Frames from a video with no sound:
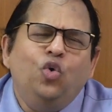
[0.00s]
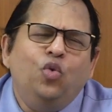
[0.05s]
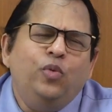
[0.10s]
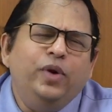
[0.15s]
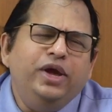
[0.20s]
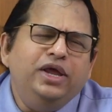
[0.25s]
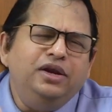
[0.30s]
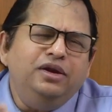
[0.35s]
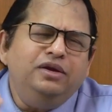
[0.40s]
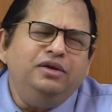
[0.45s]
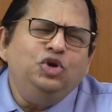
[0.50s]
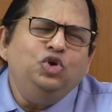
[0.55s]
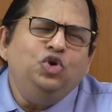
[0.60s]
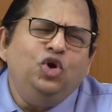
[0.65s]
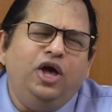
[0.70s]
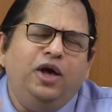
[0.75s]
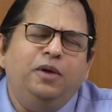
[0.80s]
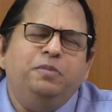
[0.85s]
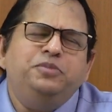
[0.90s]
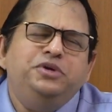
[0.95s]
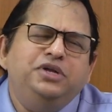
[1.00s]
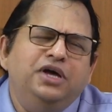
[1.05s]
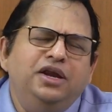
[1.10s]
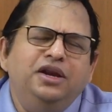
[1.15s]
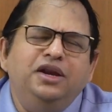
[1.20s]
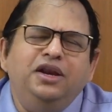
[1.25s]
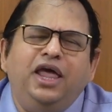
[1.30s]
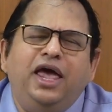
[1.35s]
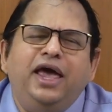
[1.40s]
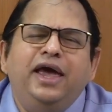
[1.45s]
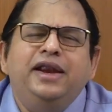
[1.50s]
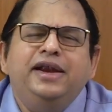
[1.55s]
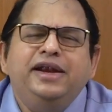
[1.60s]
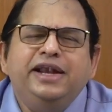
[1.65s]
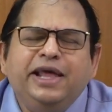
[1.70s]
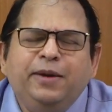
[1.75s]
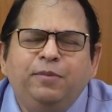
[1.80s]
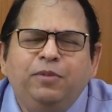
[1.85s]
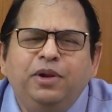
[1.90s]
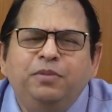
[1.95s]
When you have done and
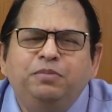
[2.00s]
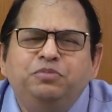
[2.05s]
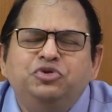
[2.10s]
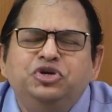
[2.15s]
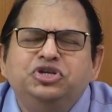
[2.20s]
developed